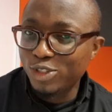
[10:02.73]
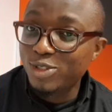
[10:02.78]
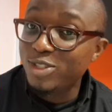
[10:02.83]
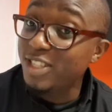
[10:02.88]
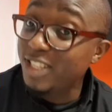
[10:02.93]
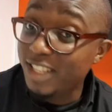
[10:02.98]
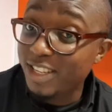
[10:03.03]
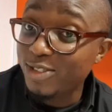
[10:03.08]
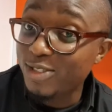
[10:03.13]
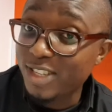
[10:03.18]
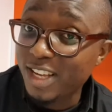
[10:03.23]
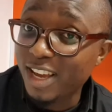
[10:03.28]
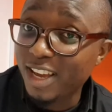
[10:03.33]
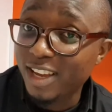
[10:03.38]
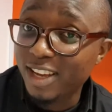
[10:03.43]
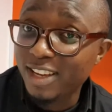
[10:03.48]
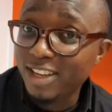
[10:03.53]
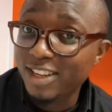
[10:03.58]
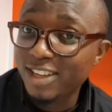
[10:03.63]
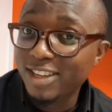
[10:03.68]
you think they'll
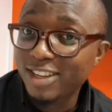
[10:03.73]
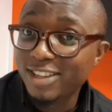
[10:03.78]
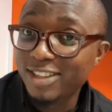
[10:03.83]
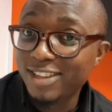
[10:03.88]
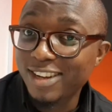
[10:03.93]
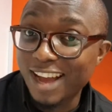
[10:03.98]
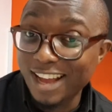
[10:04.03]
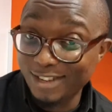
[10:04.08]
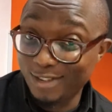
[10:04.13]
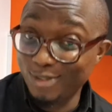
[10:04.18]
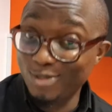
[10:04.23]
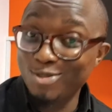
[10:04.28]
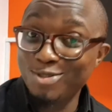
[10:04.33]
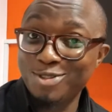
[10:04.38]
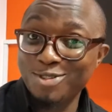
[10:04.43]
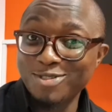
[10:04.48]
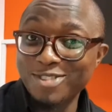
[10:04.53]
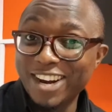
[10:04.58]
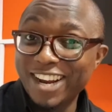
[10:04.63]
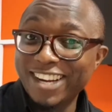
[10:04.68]
say? I told
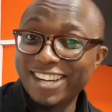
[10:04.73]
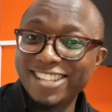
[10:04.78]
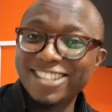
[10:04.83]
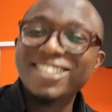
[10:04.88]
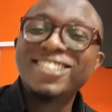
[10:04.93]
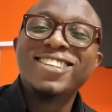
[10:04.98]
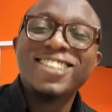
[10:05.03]
you, right?